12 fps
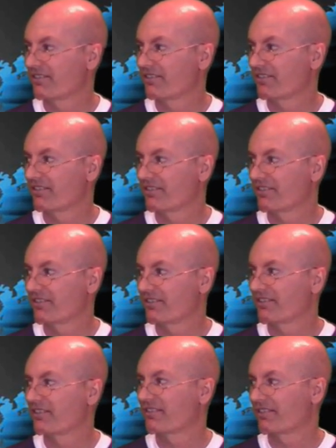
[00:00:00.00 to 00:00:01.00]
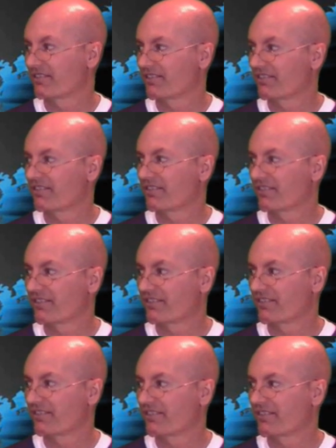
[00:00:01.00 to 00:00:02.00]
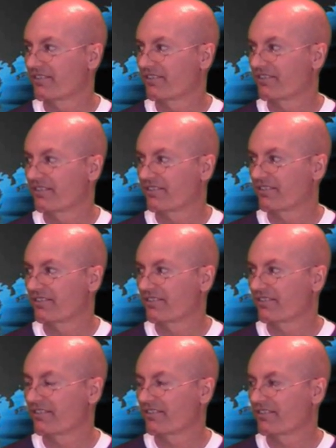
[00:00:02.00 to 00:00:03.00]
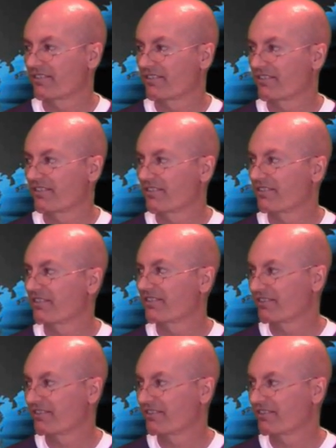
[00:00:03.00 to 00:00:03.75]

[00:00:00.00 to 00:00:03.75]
No words are spoken by the person on screen.